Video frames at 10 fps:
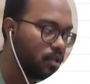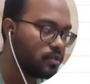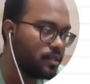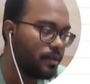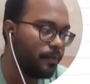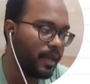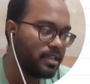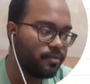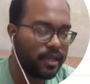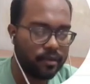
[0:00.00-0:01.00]
So in the
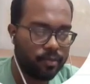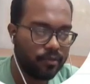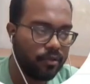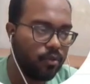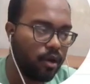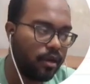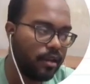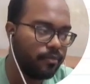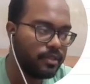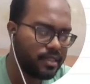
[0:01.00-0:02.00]
page break preview, what
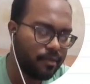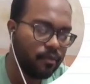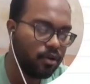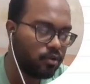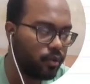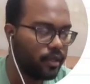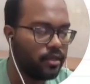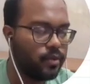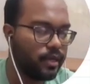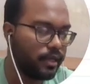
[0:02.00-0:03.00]
happens, I am not going
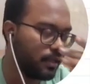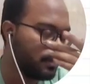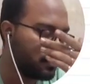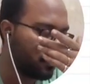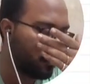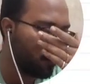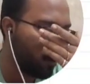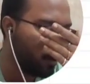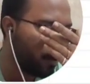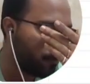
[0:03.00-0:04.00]
into details.
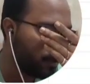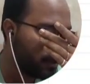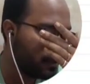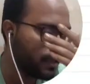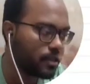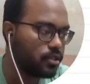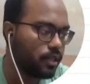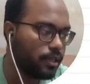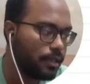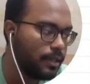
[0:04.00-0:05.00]
What happens is
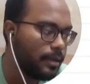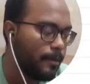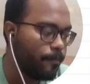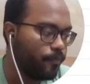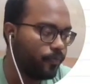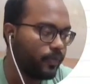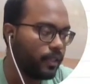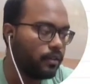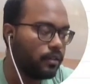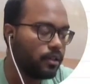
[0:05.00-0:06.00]
actually
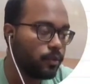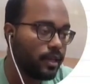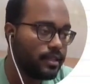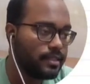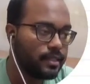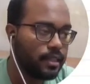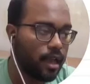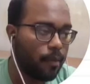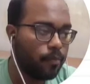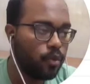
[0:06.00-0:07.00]
you can see
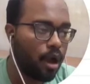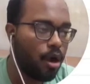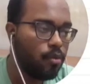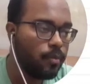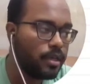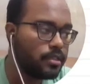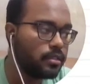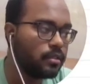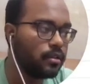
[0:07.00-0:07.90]
up to how much